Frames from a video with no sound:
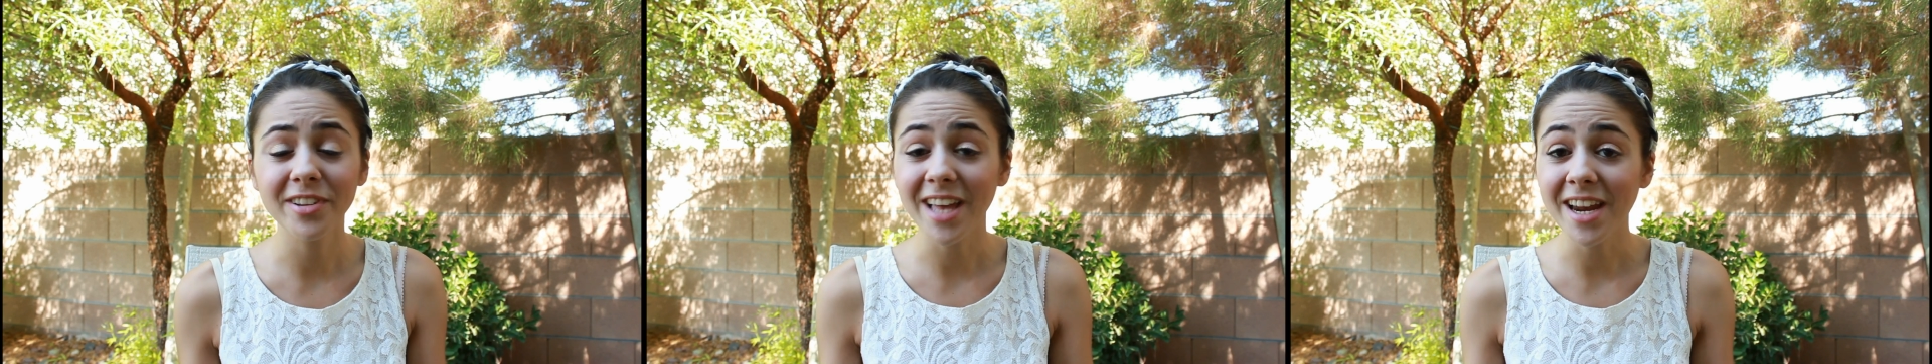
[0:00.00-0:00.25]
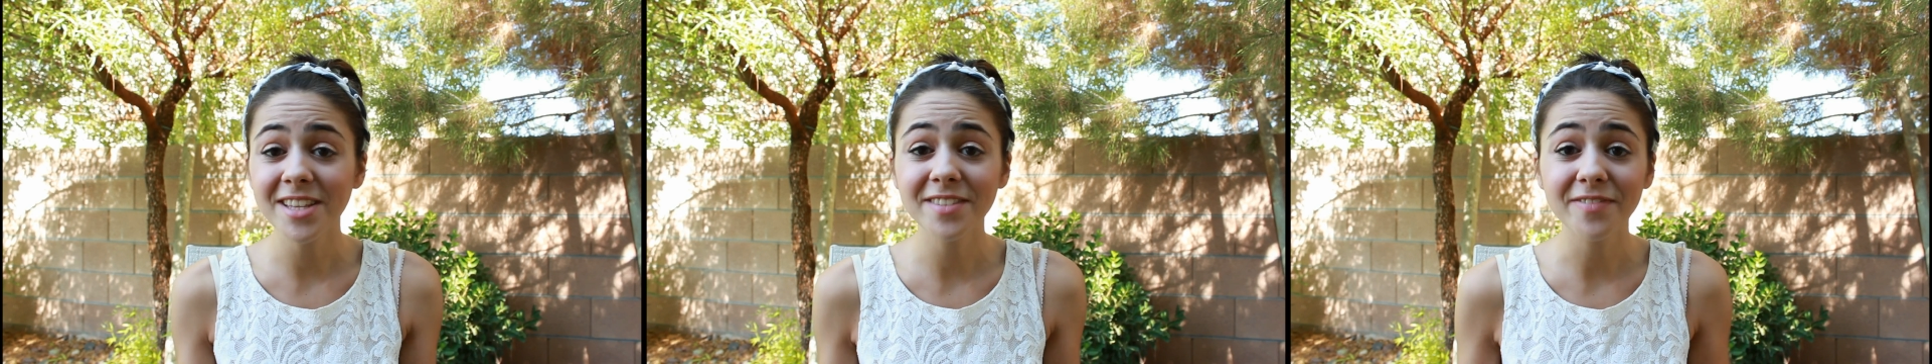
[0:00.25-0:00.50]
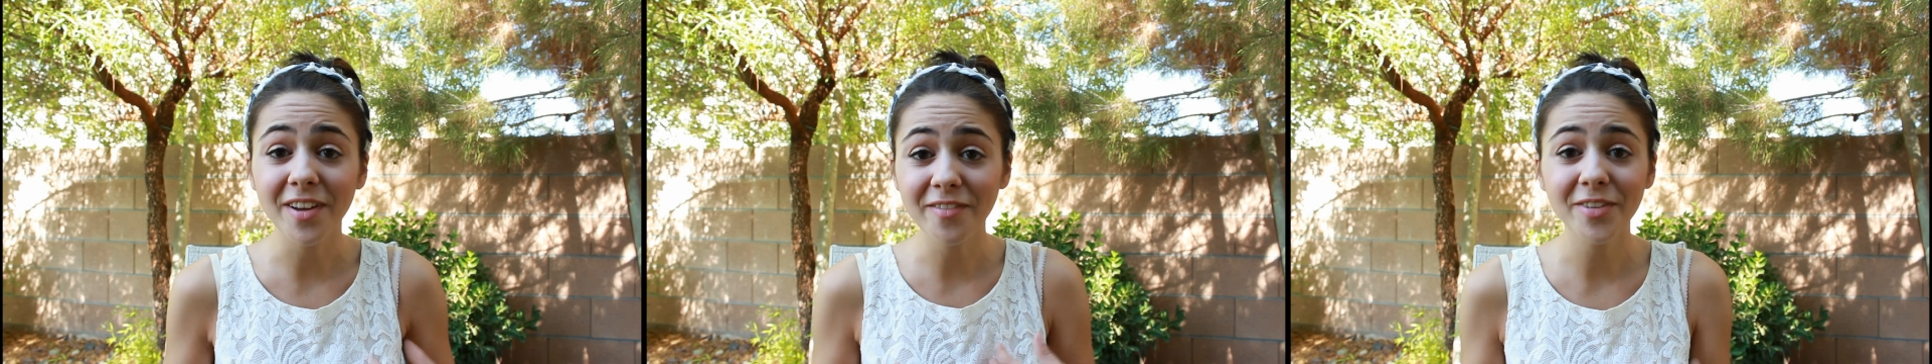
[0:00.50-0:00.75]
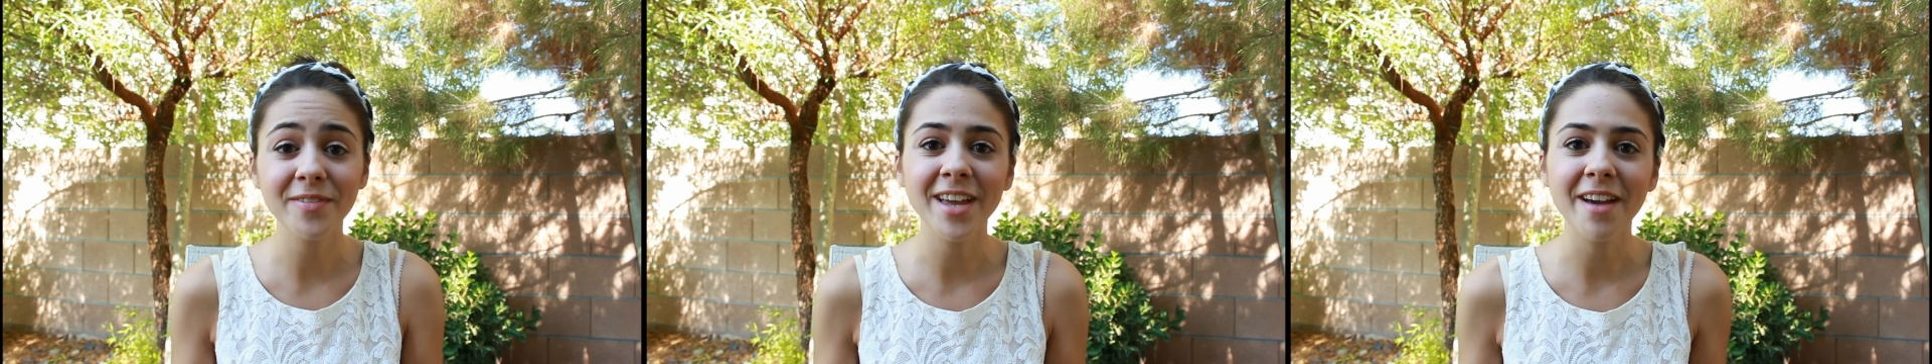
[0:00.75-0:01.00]
that is fun
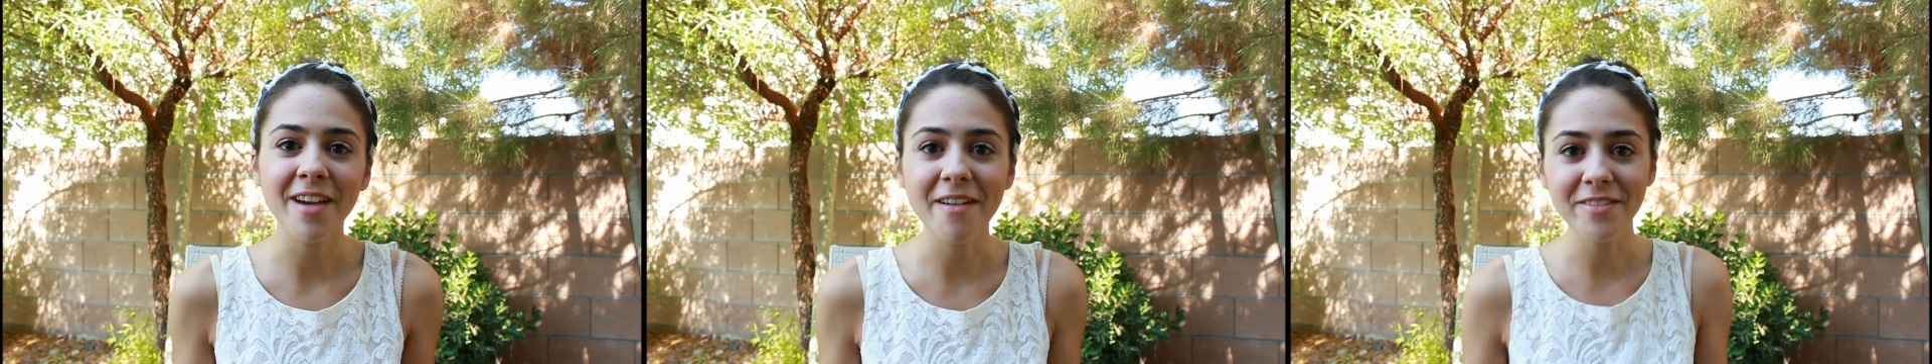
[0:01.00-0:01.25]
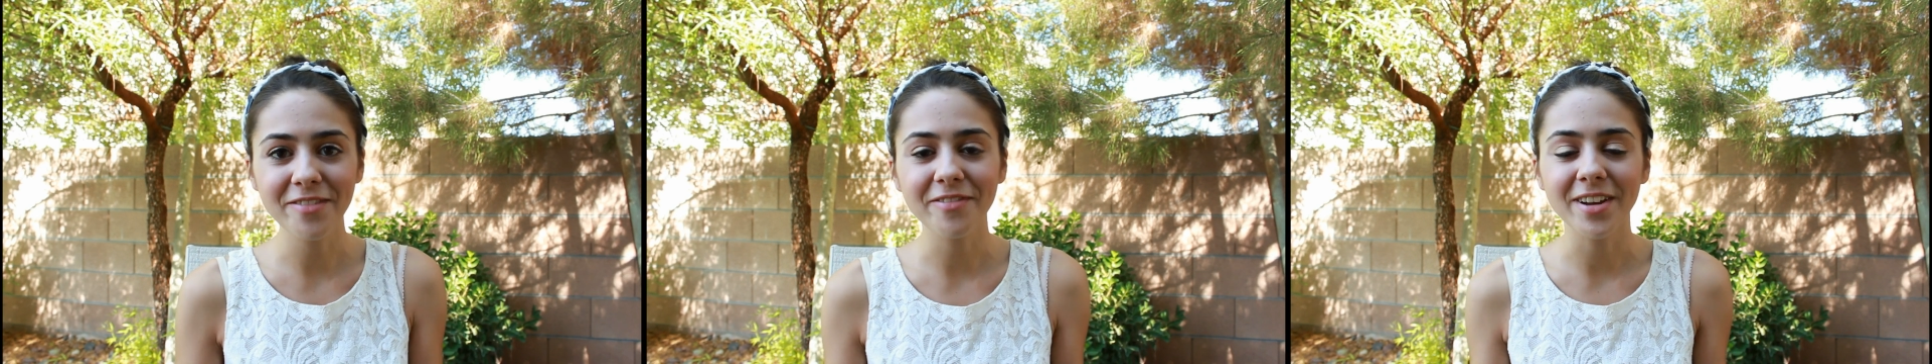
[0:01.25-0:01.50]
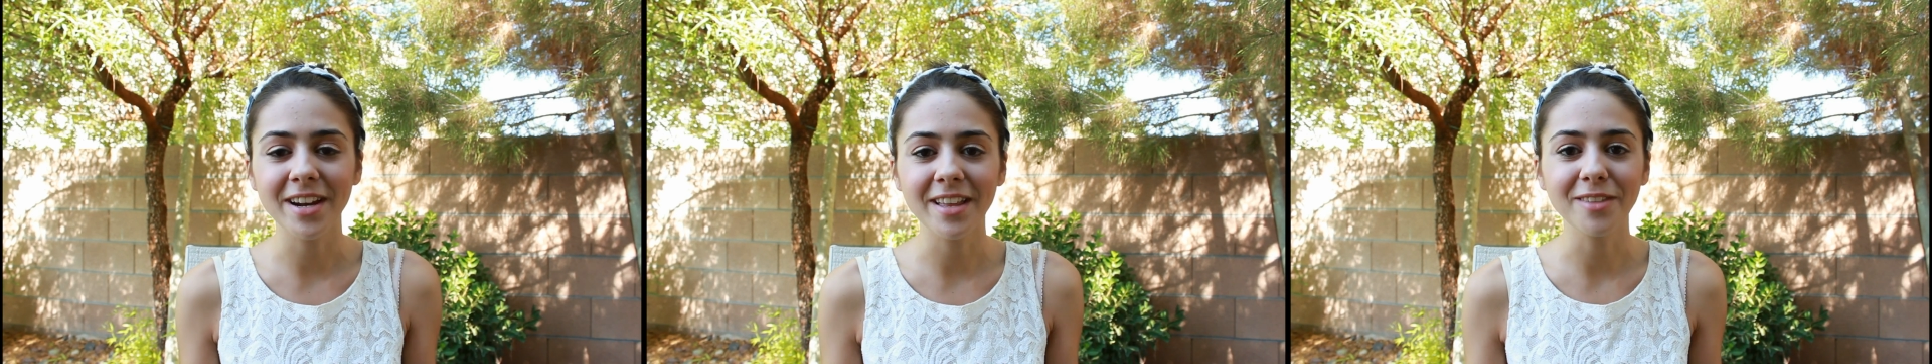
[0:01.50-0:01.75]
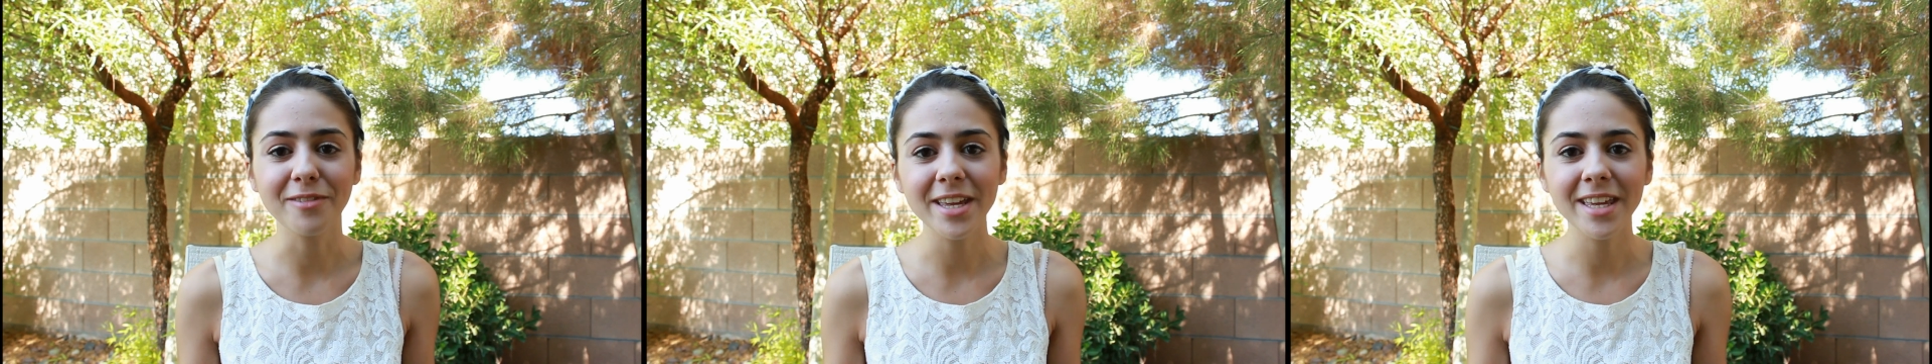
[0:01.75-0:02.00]
for me. Having fun
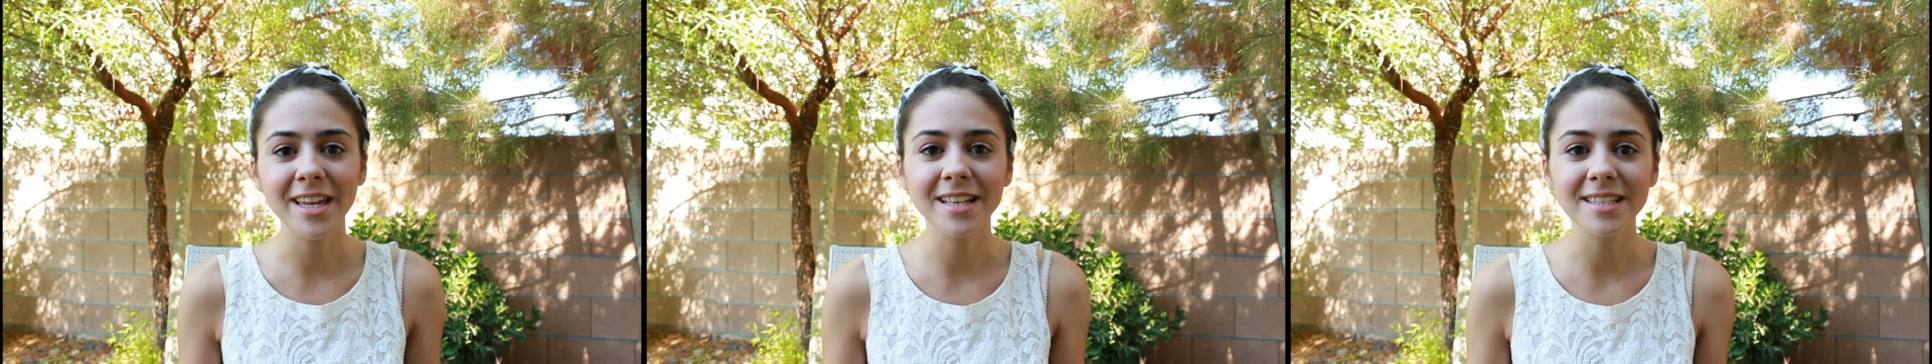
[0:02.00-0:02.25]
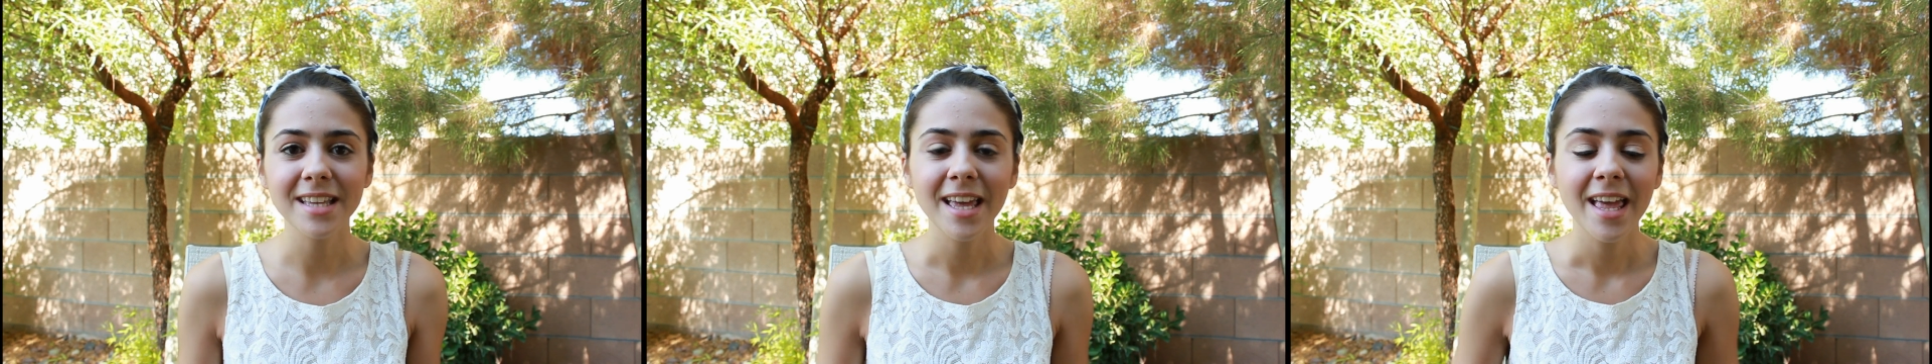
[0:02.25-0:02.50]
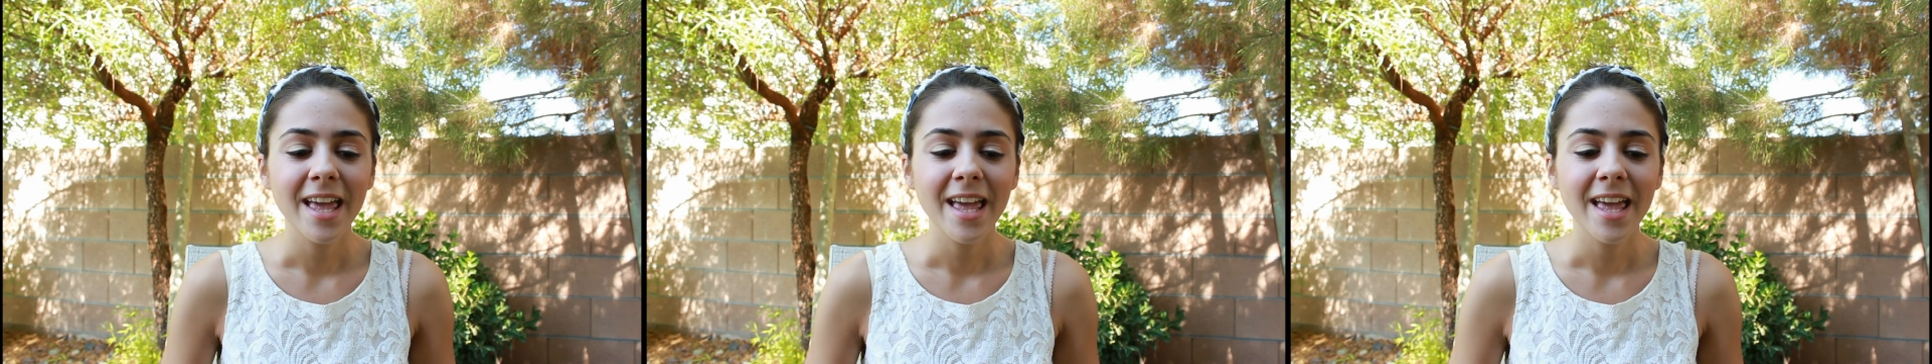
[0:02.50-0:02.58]
at the weekends.